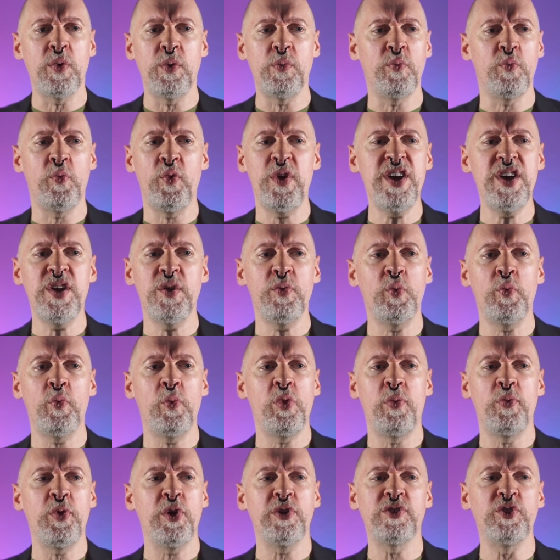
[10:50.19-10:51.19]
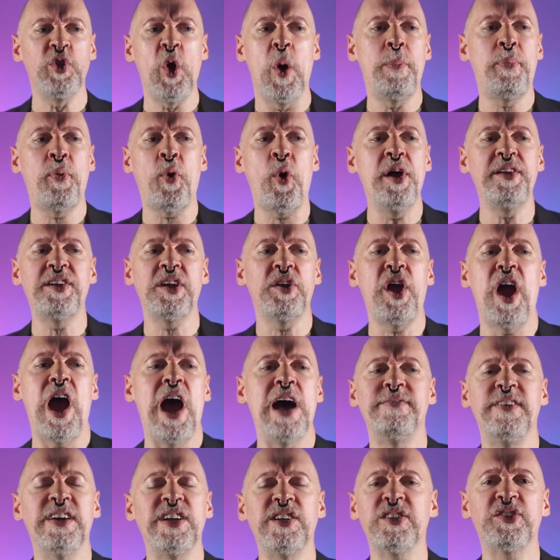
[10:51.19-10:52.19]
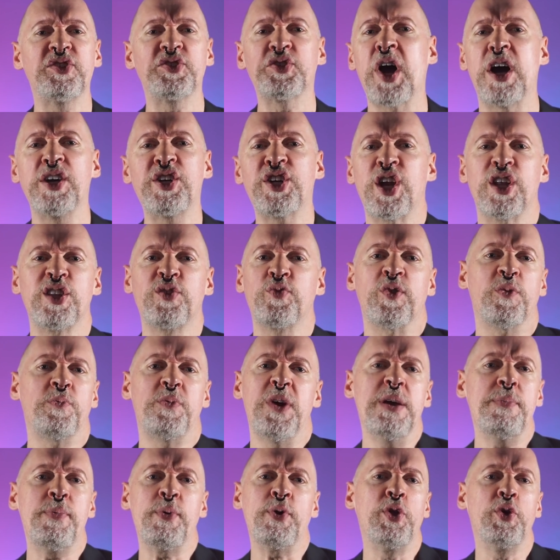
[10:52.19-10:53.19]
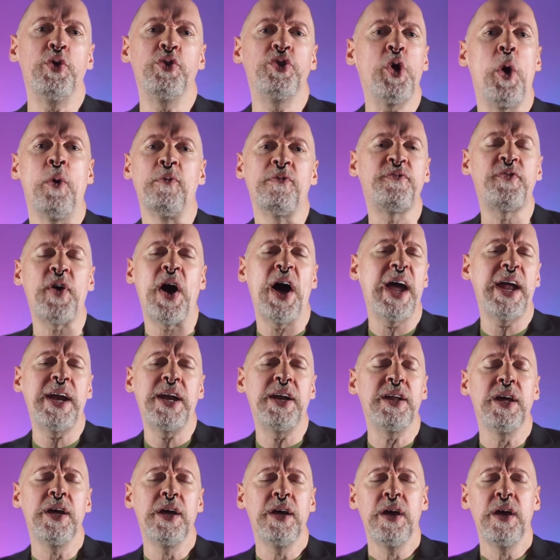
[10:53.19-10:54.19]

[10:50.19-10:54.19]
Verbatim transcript: we there's no point in having discussions with people who don't find